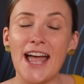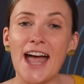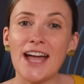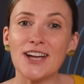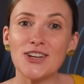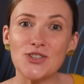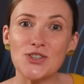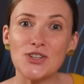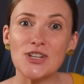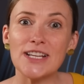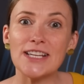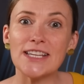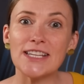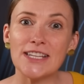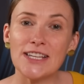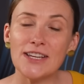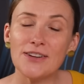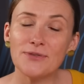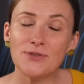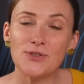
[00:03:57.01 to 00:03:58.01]
actually
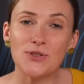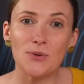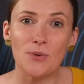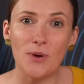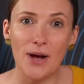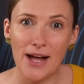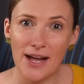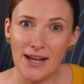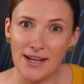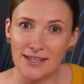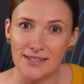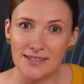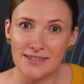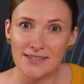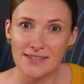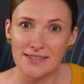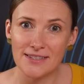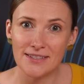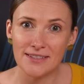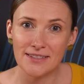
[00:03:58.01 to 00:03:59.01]
give to
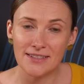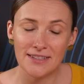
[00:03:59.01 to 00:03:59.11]
us?